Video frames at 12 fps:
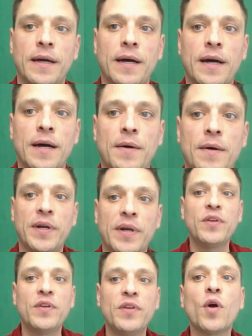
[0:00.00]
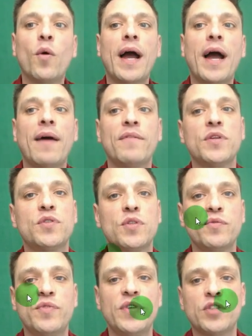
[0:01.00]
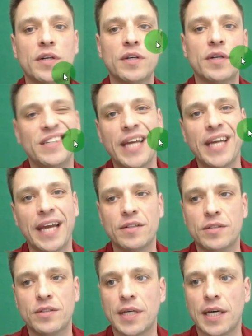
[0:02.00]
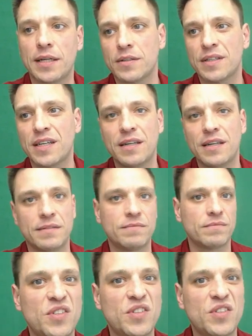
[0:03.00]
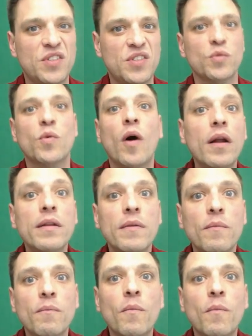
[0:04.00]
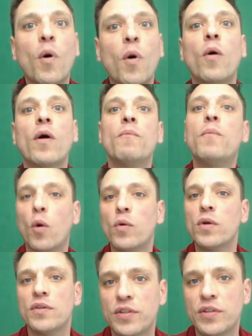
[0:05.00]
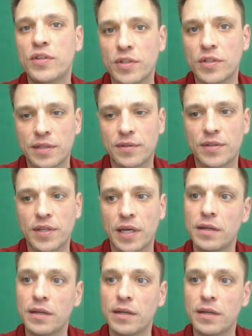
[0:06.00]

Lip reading: But if you don't have the zoom feature on, then you can't do that. So it kind of gives you one more bonus feature, let's say.